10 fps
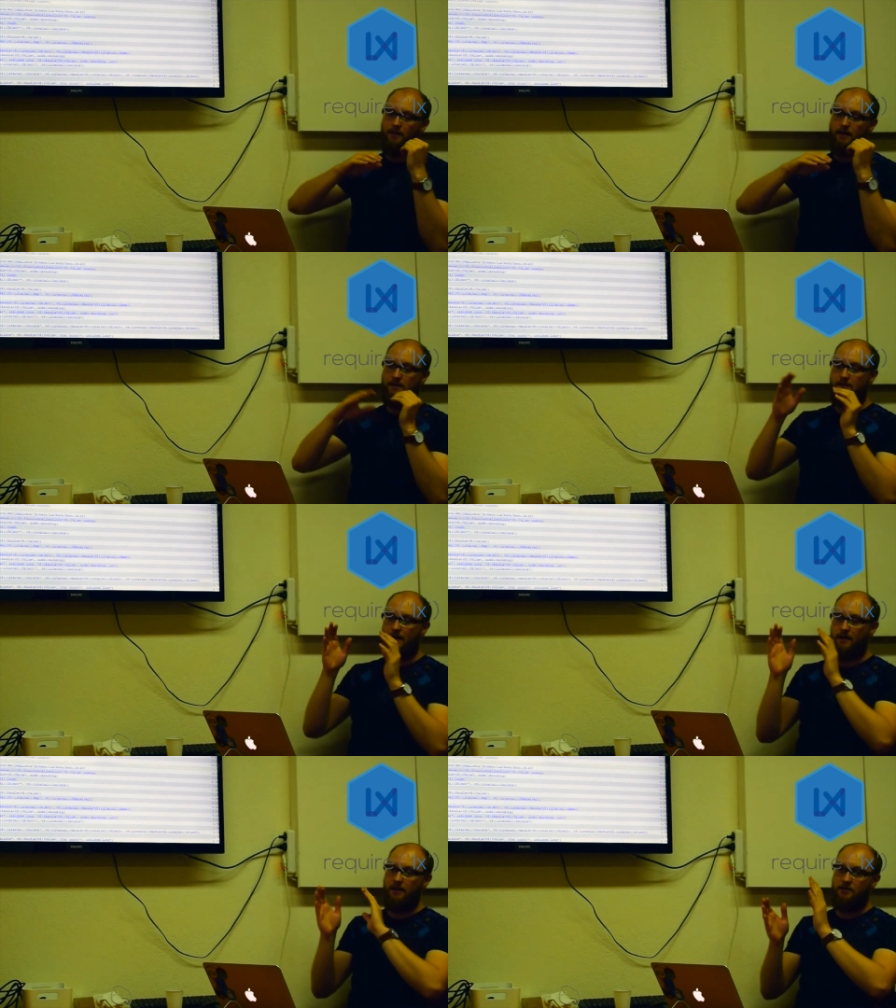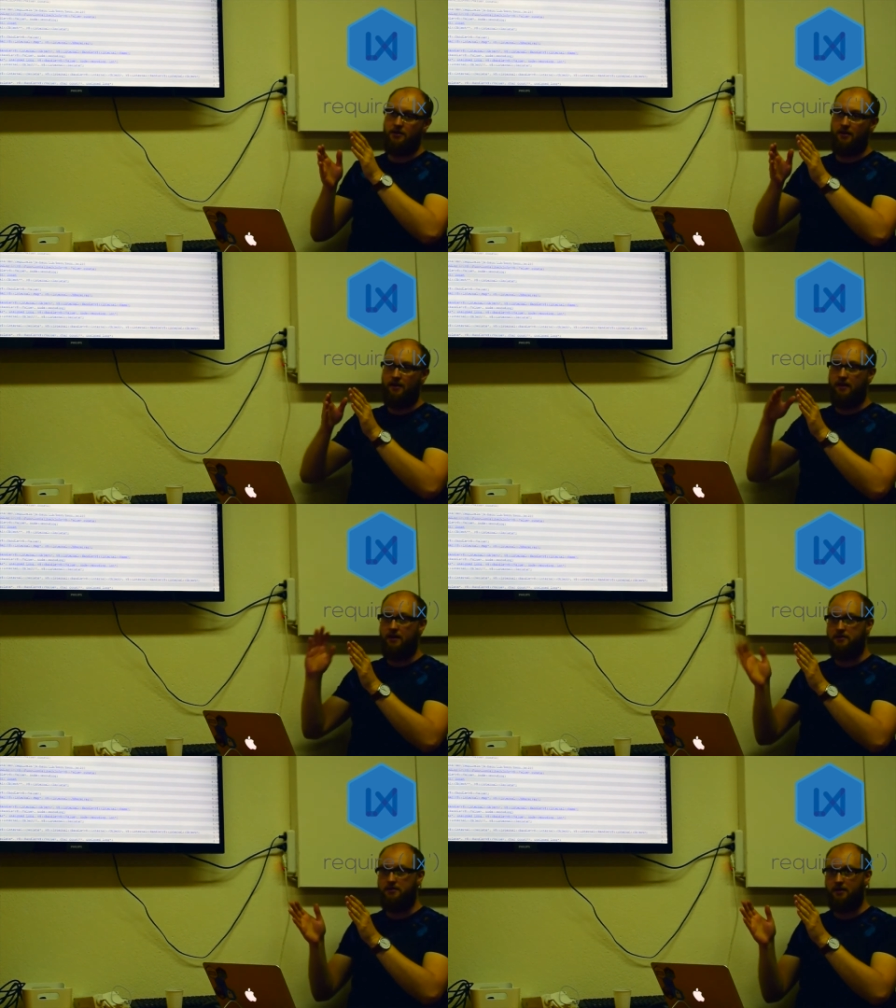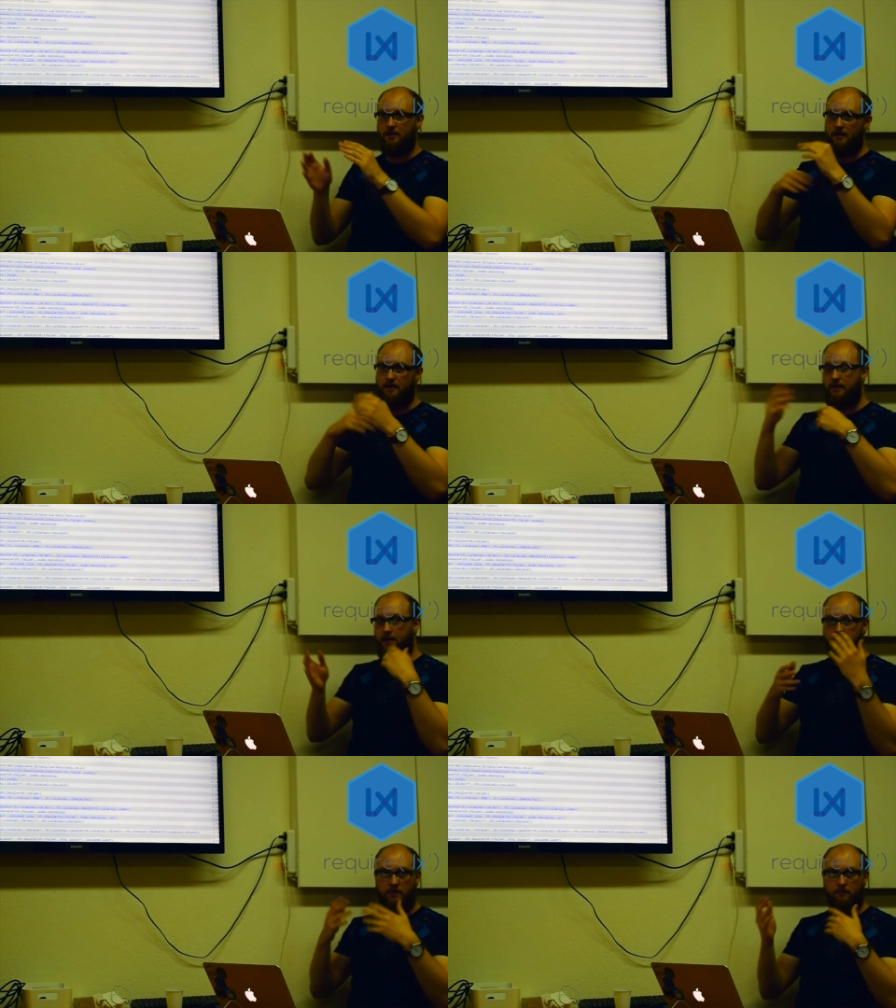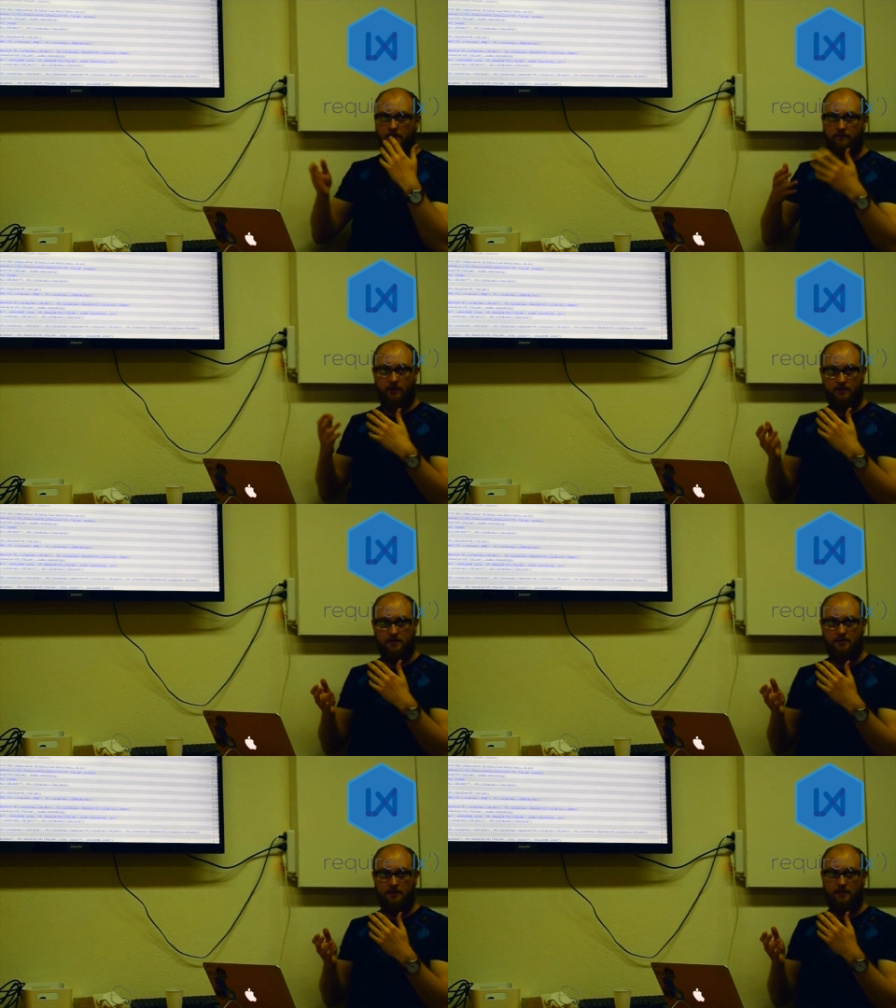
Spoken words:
is an integer and an integer, and that can be really fast.